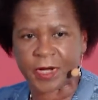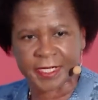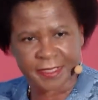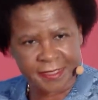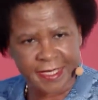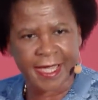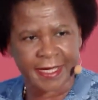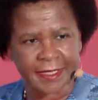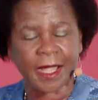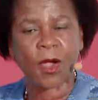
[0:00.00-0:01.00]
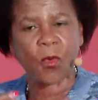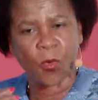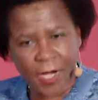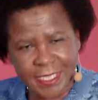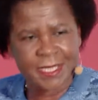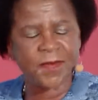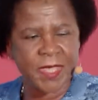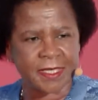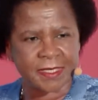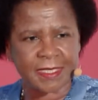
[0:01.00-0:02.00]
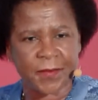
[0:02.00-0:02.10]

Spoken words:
understand what it means.